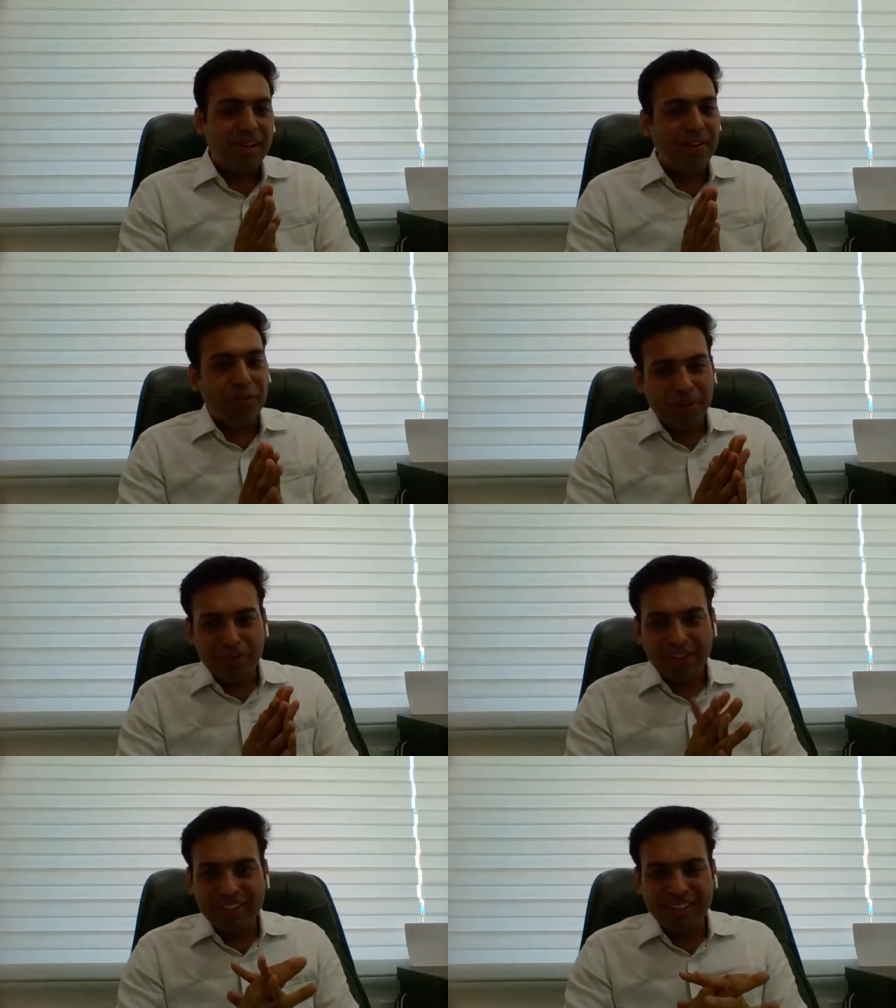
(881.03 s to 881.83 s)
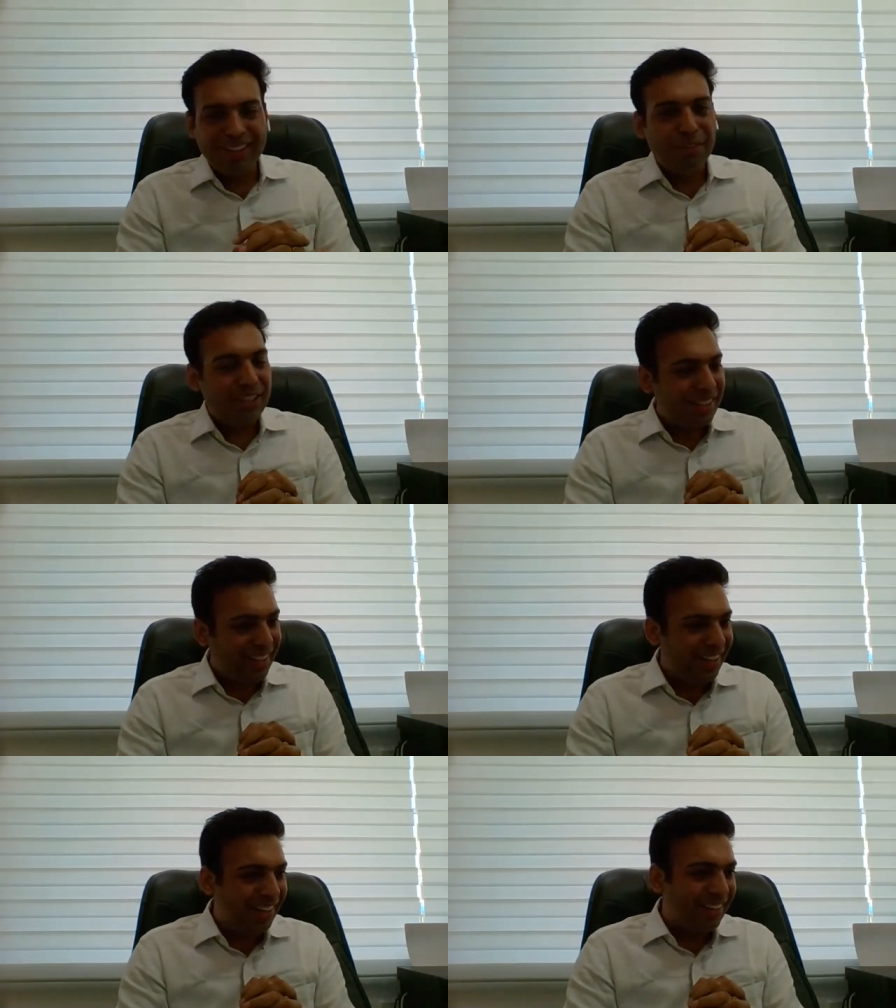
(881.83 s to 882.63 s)
uh, one more thing, we
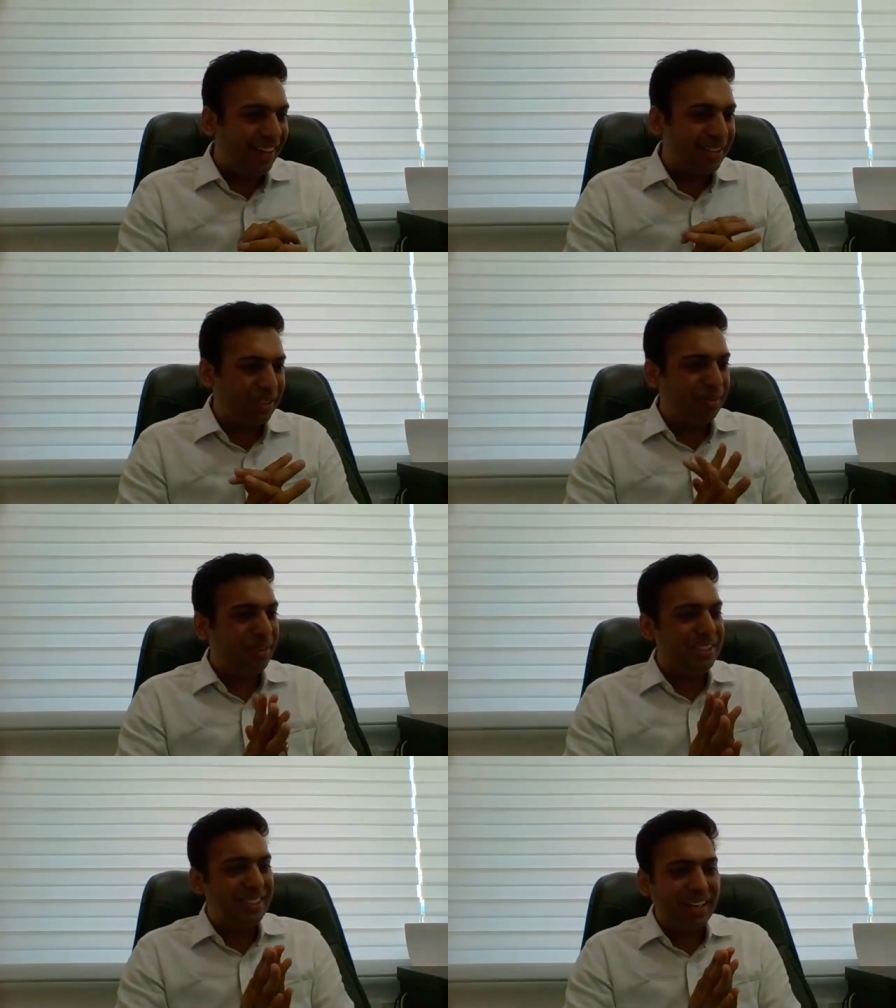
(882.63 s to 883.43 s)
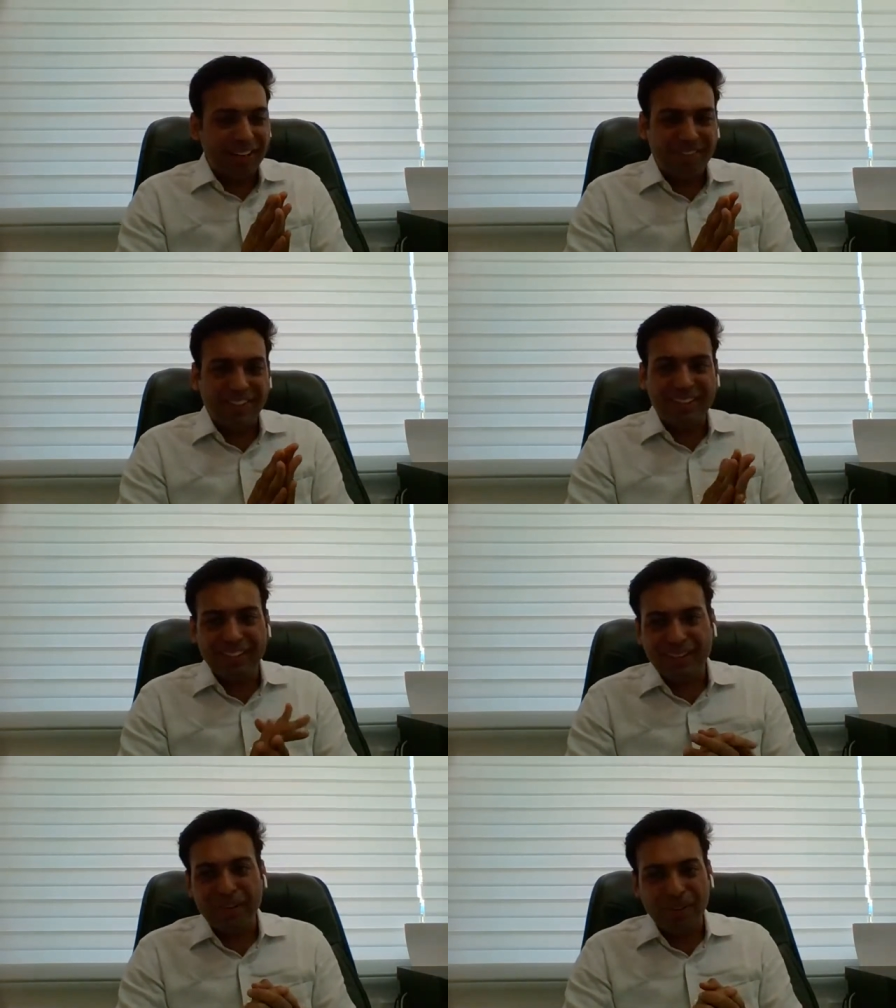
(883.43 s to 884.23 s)
create S O Ps and
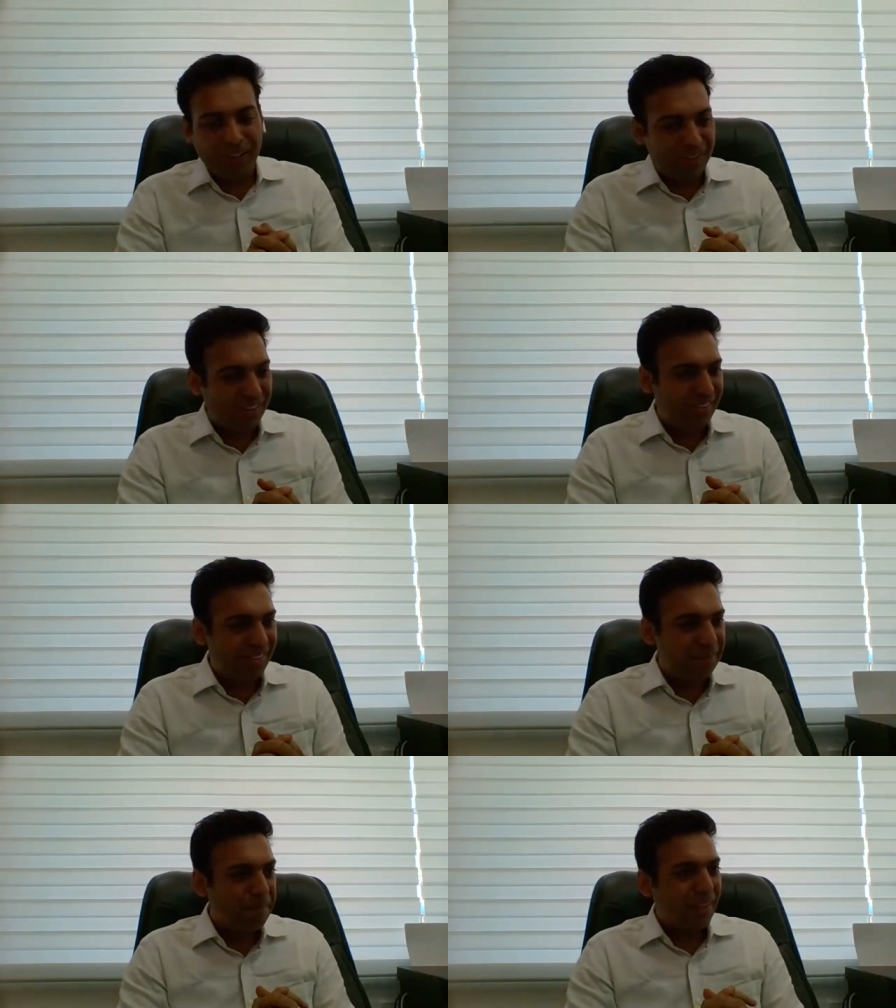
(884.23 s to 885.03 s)
everything on our own.